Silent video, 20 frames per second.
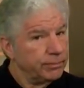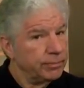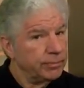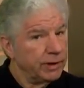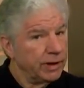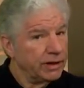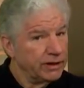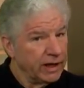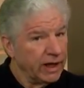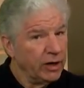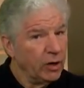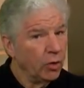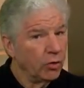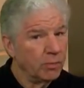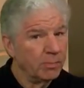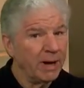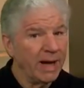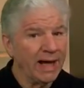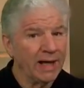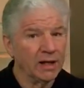they go
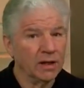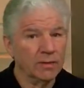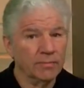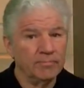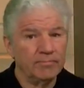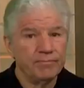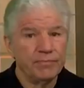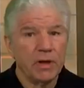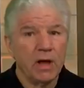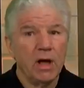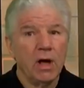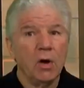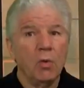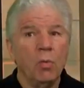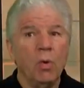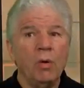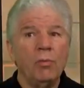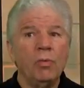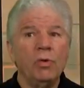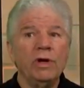to battle.
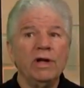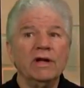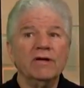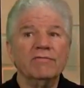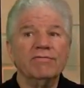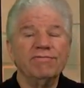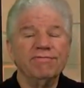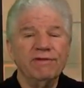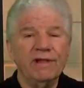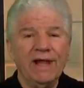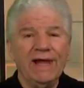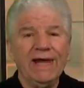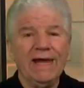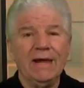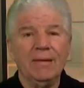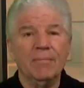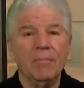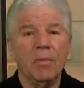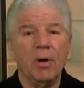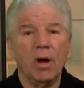What would
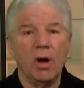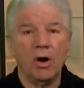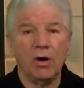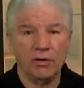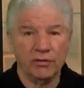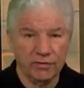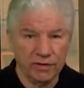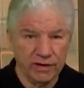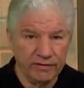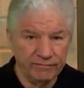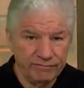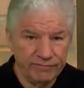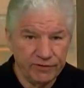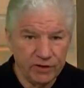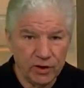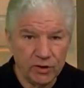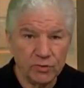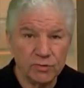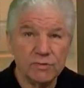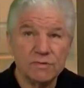inflame our lymph
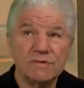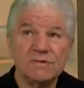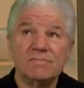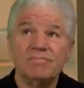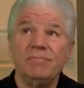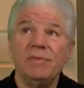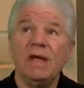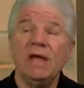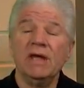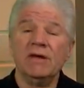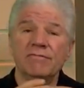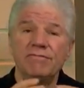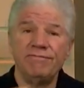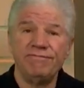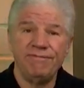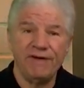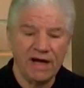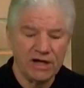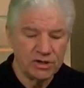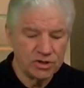nodes?
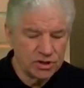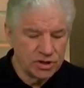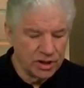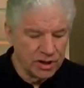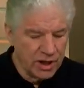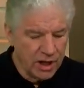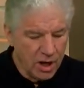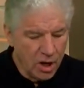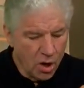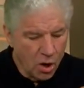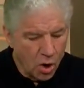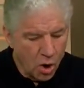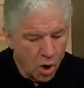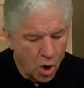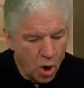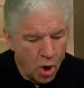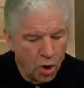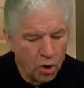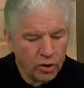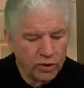Infection.
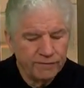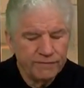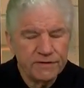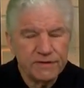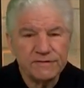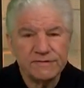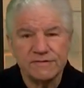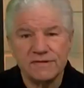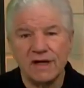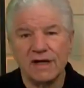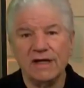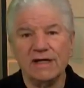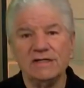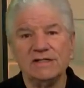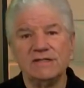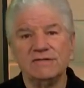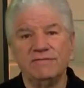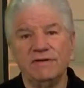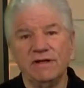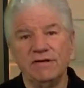All of the
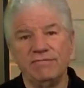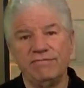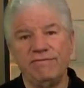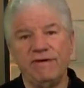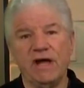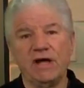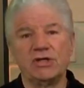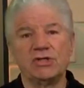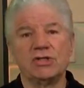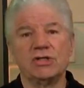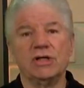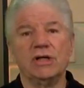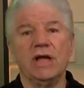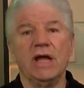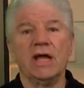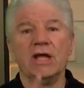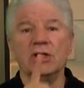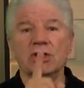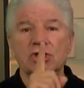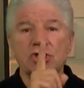signs of infection,
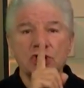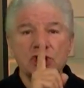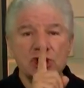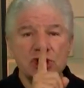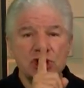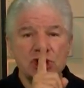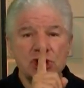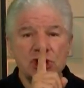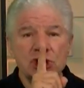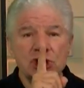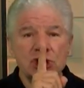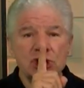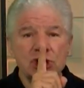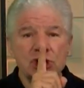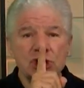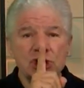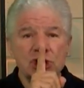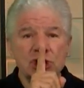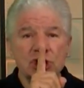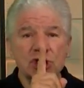and shh,
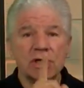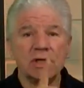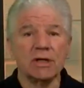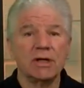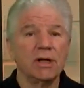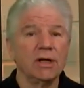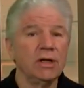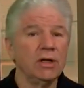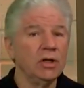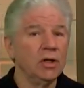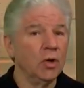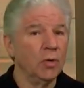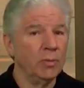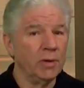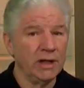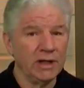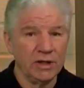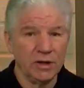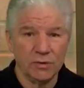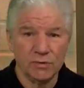
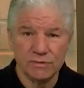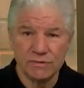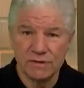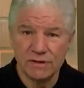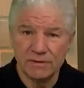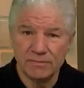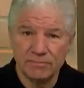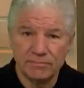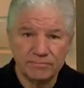nobody knows it.